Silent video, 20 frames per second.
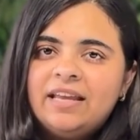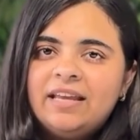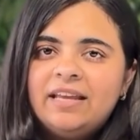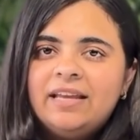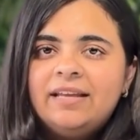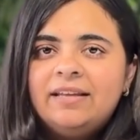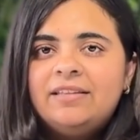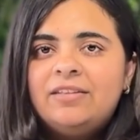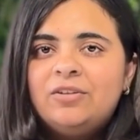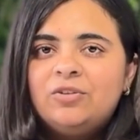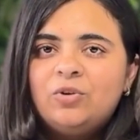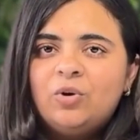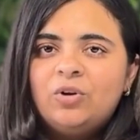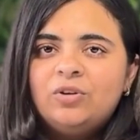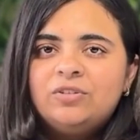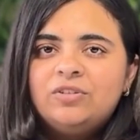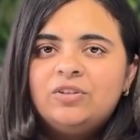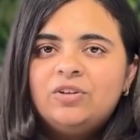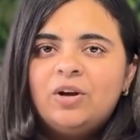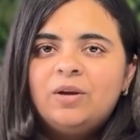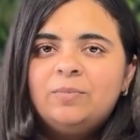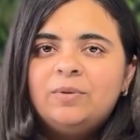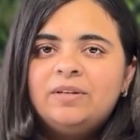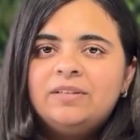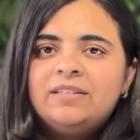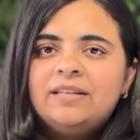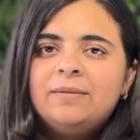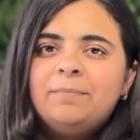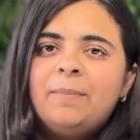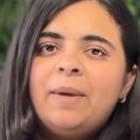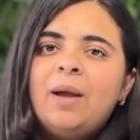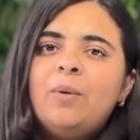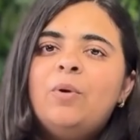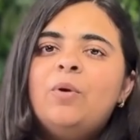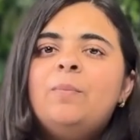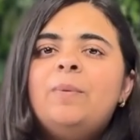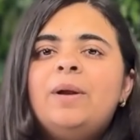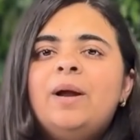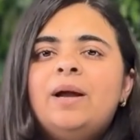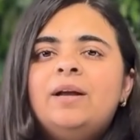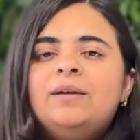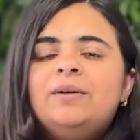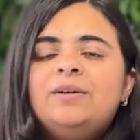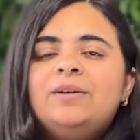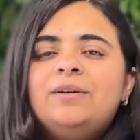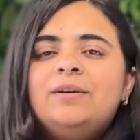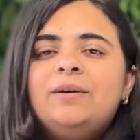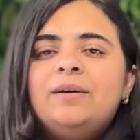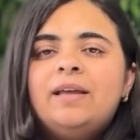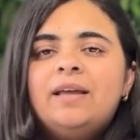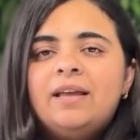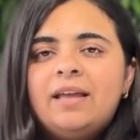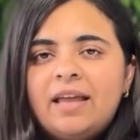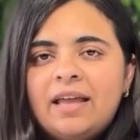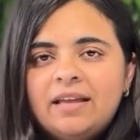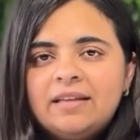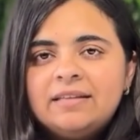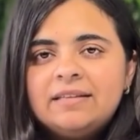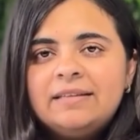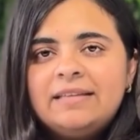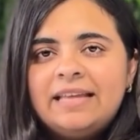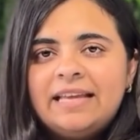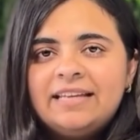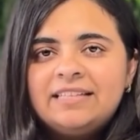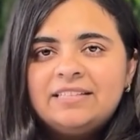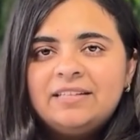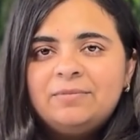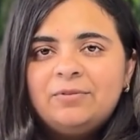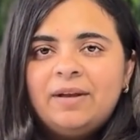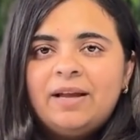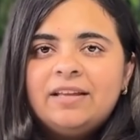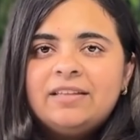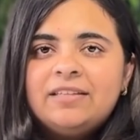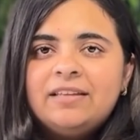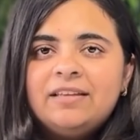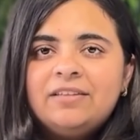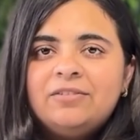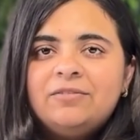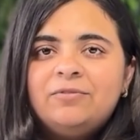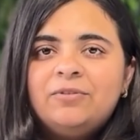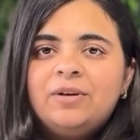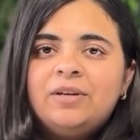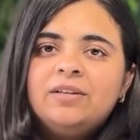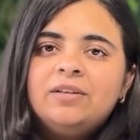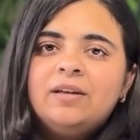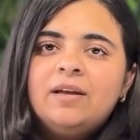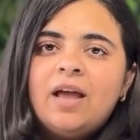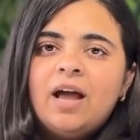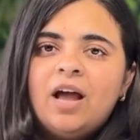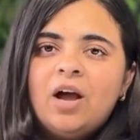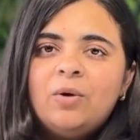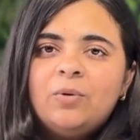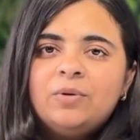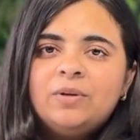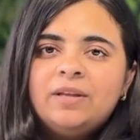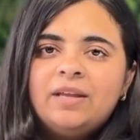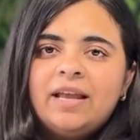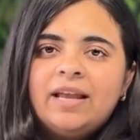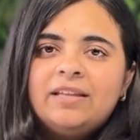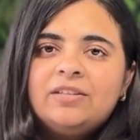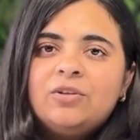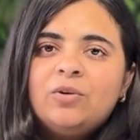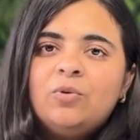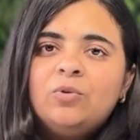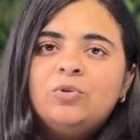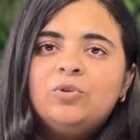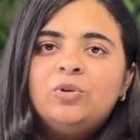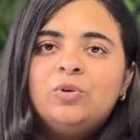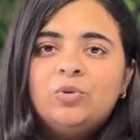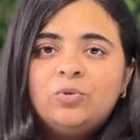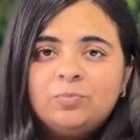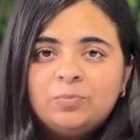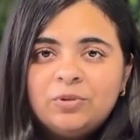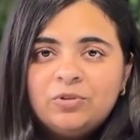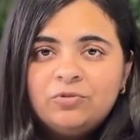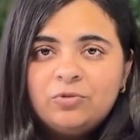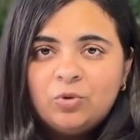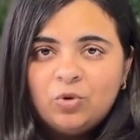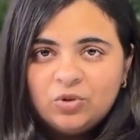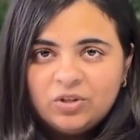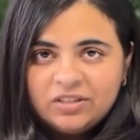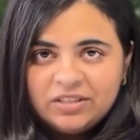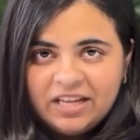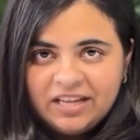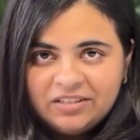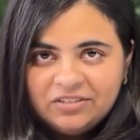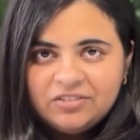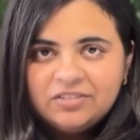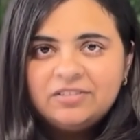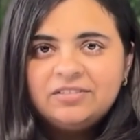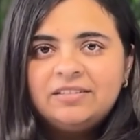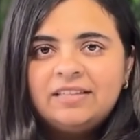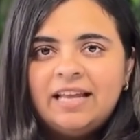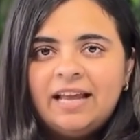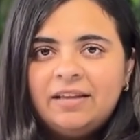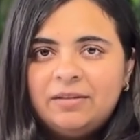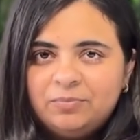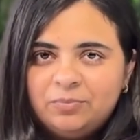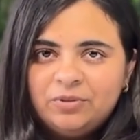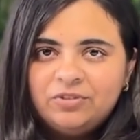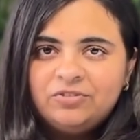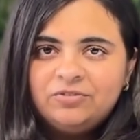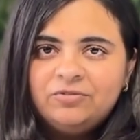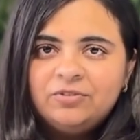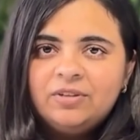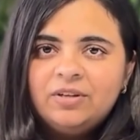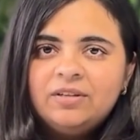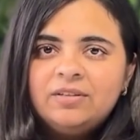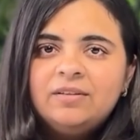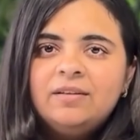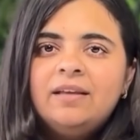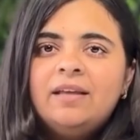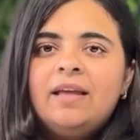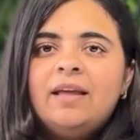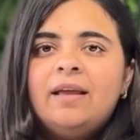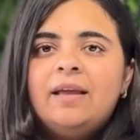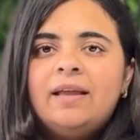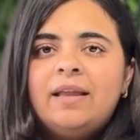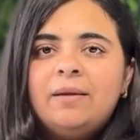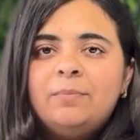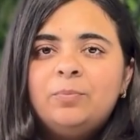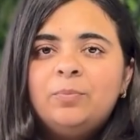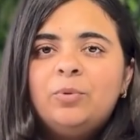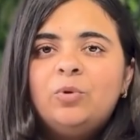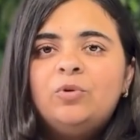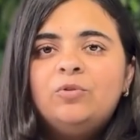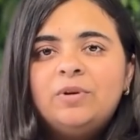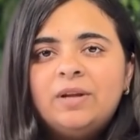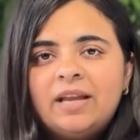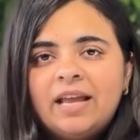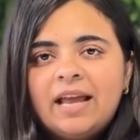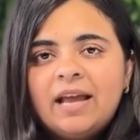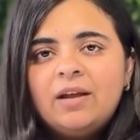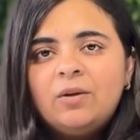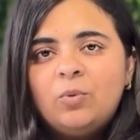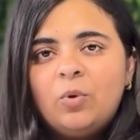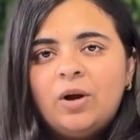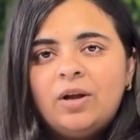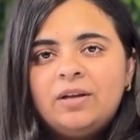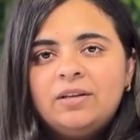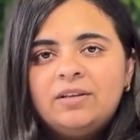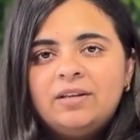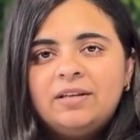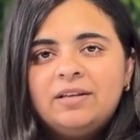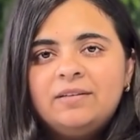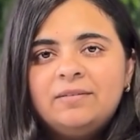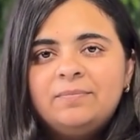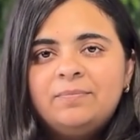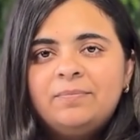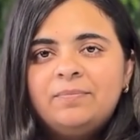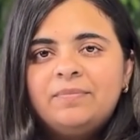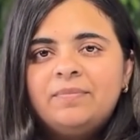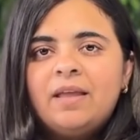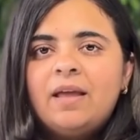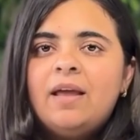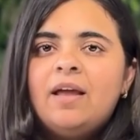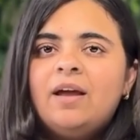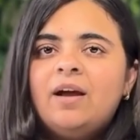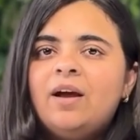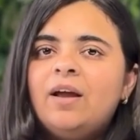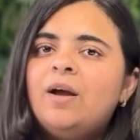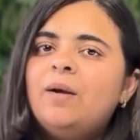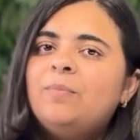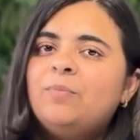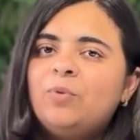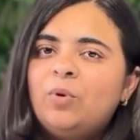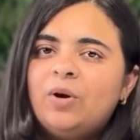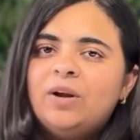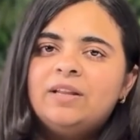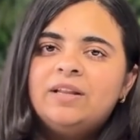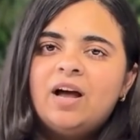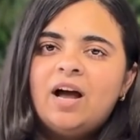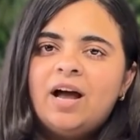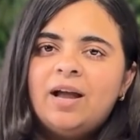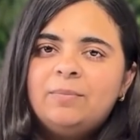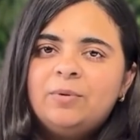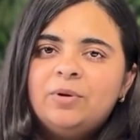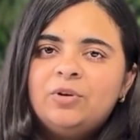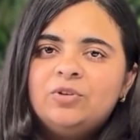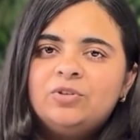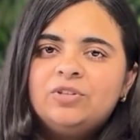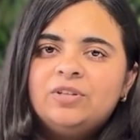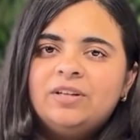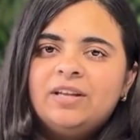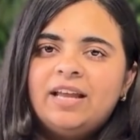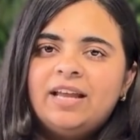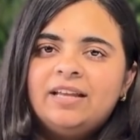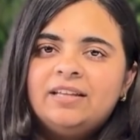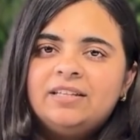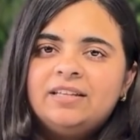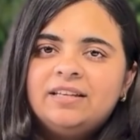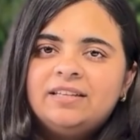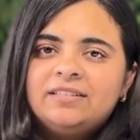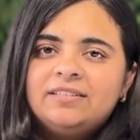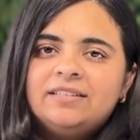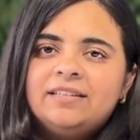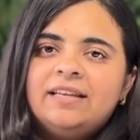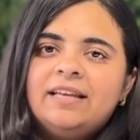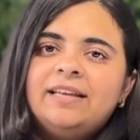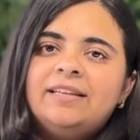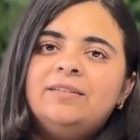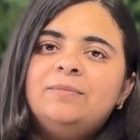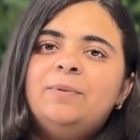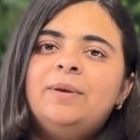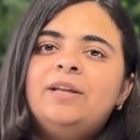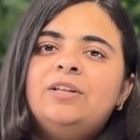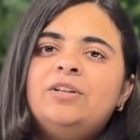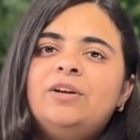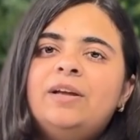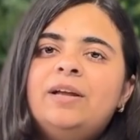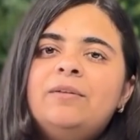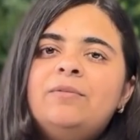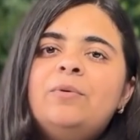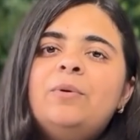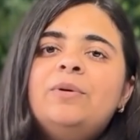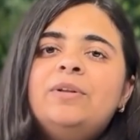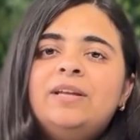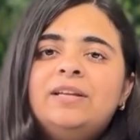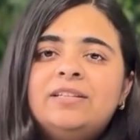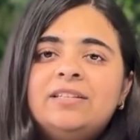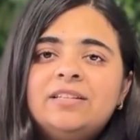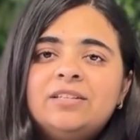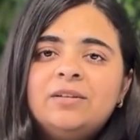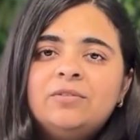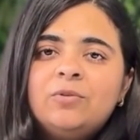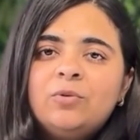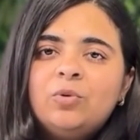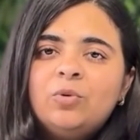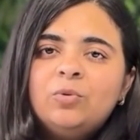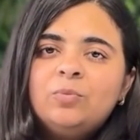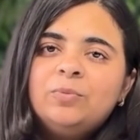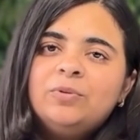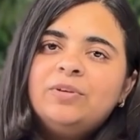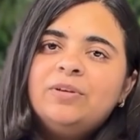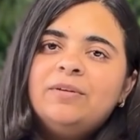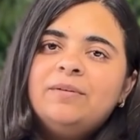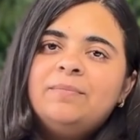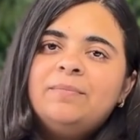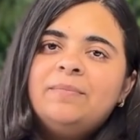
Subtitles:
Install scrubbers in power plants. These devices filter out SO2 before it enters the atmosphere, improving air quality. Avoid high pollution areas, especially for sensitive groups.